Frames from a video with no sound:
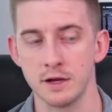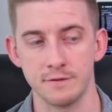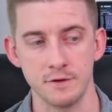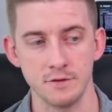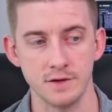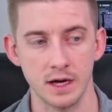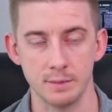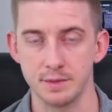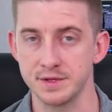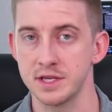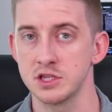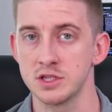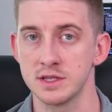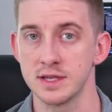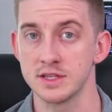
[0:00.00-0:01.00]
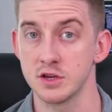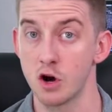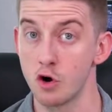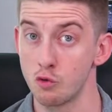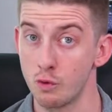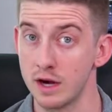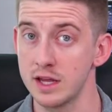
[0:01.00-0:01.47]
you've got a position that's
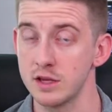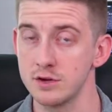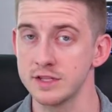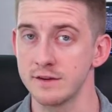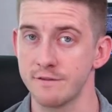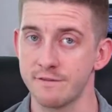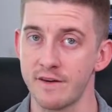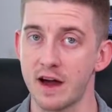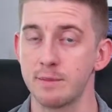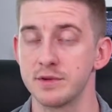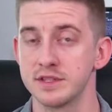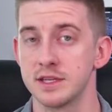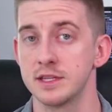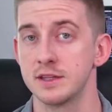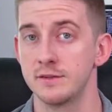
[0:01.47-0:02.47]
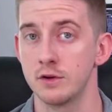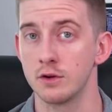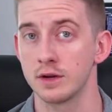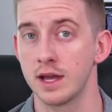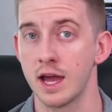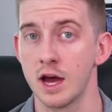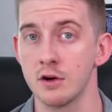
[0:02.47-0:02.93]
already using 5% of your
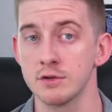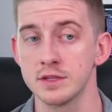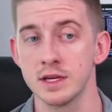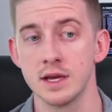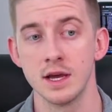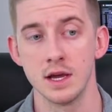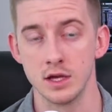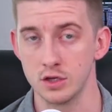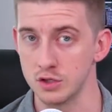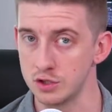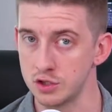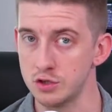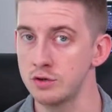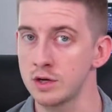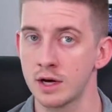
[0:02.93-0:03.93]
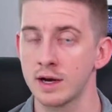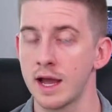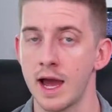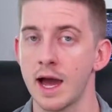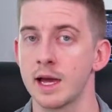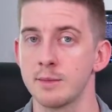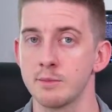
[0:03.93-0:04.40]
account, do not
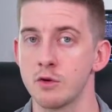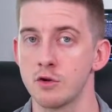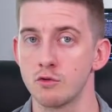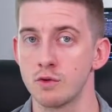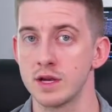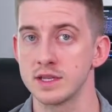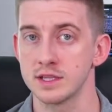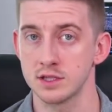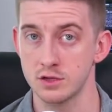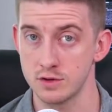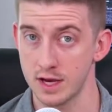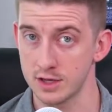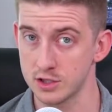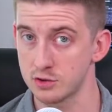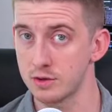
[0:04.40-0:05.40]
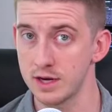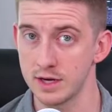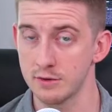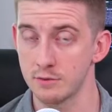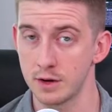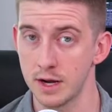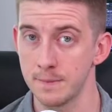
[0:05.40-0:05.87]
add more risk to that trade,
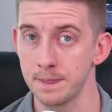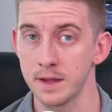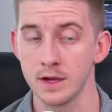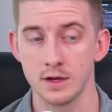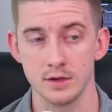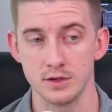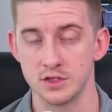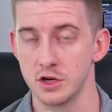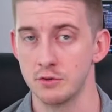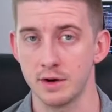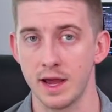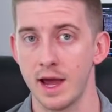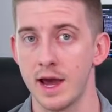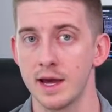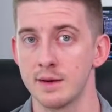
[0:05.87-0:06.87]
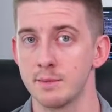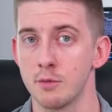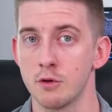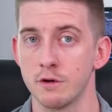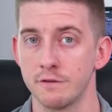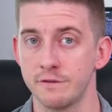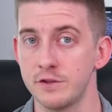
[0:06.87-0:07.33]
right? Don't add
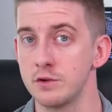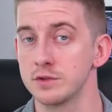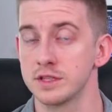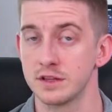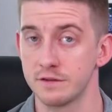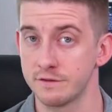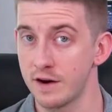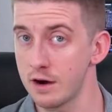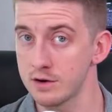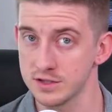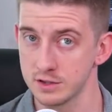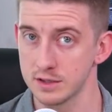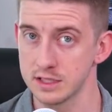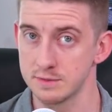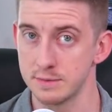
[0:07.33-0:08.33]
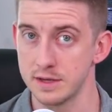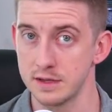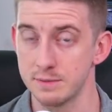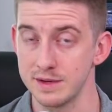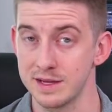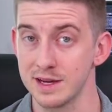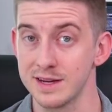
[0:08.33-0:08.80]
more fuel to the fire, so to speak,
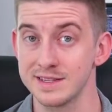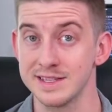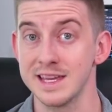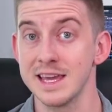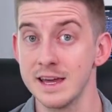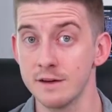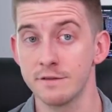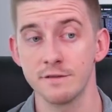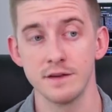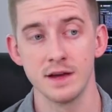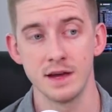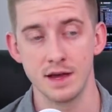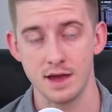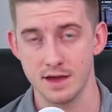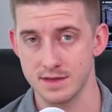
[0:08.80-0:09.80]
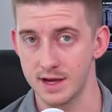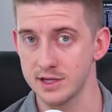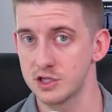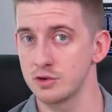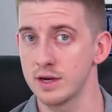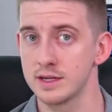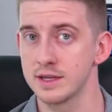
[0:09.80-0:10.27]
because if that
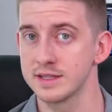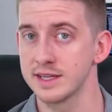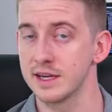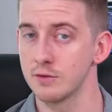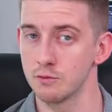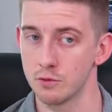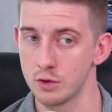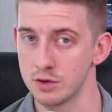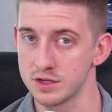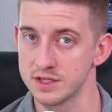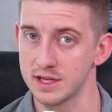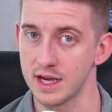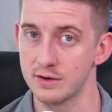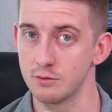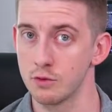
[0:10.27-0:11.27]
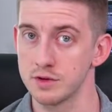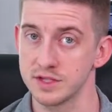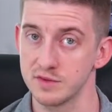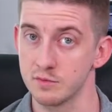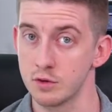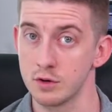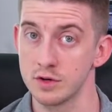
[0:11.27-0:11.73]
trade does get worse and worse
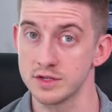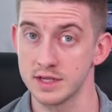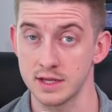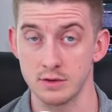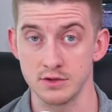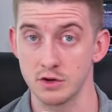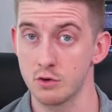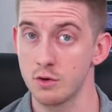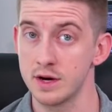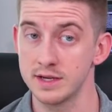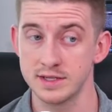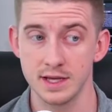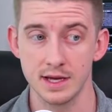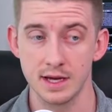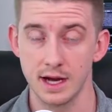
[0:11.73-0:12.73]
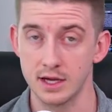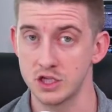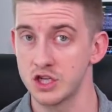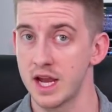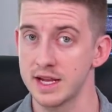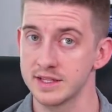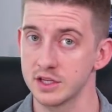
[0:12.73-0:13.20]
and worse, and there's always a
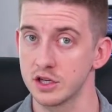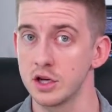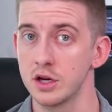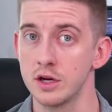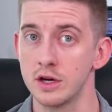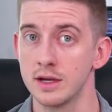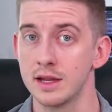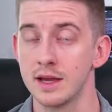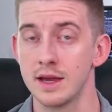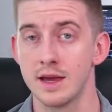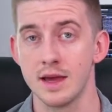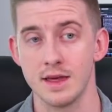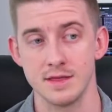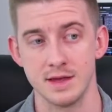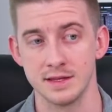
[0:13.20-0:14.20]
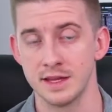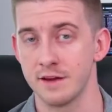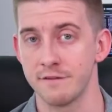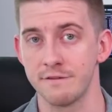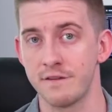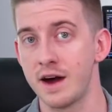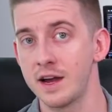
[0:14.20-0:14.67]
chance it could, then that
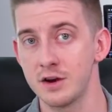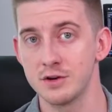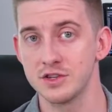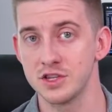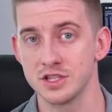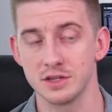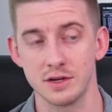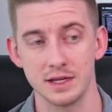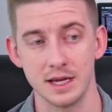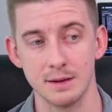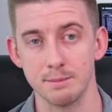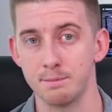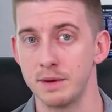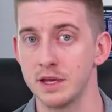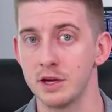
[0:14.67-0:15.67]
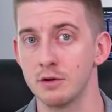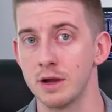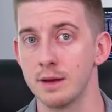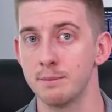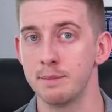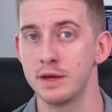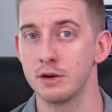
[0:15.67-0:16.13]
fire is just going to get bigger
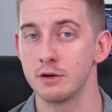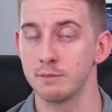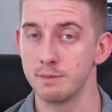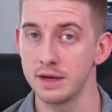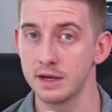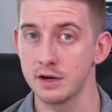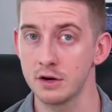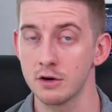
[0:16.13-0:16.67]
and bigger and bigger